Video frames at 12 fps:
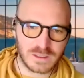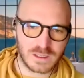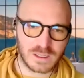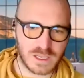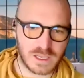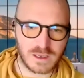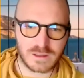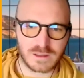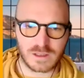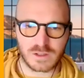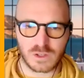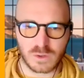I'm just
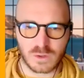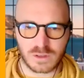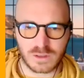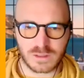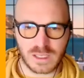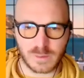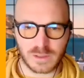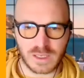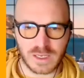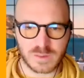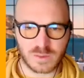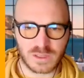saying that you're an
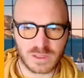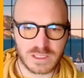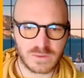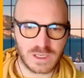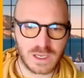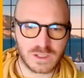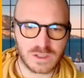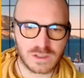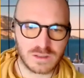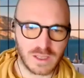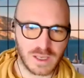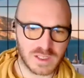email expert
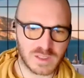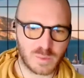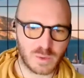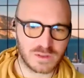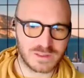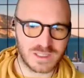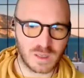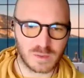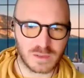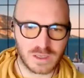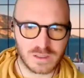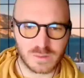classification, expert,
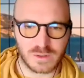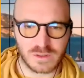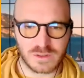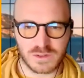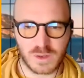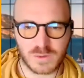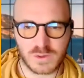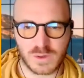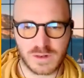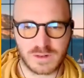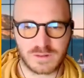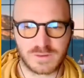double expert. Your job is
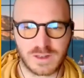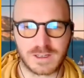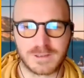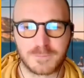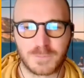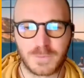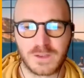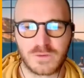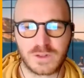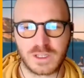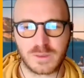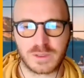to identify
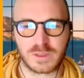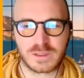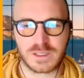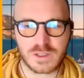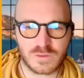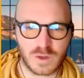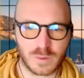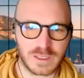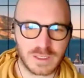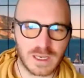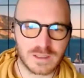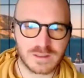if an email is
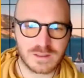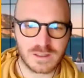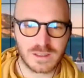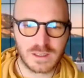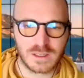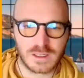from a guest.